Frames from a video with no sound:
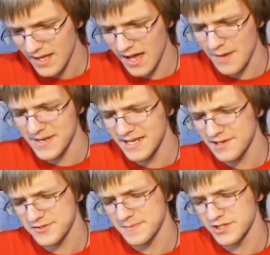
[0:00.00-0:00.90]
And he
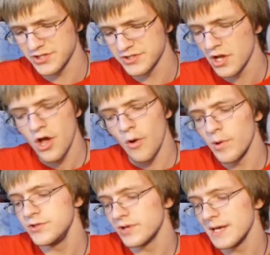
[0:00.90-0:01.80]
also mentions,
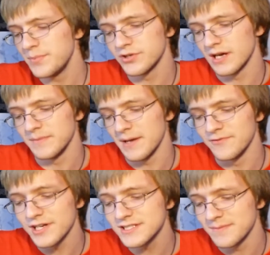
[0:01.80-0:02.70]
what do I put on my
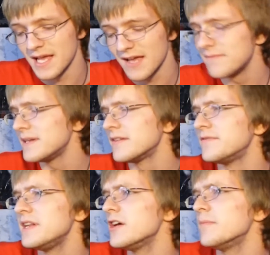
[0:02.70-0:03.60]
resume? I've been a
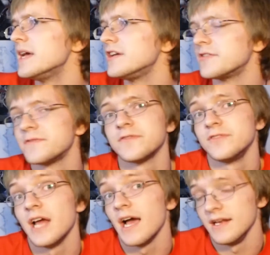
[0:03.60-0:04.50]
video maker
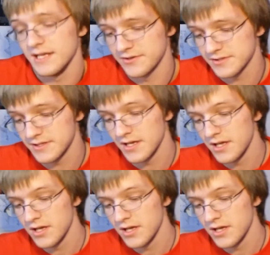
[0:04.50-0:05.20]
for 9 years.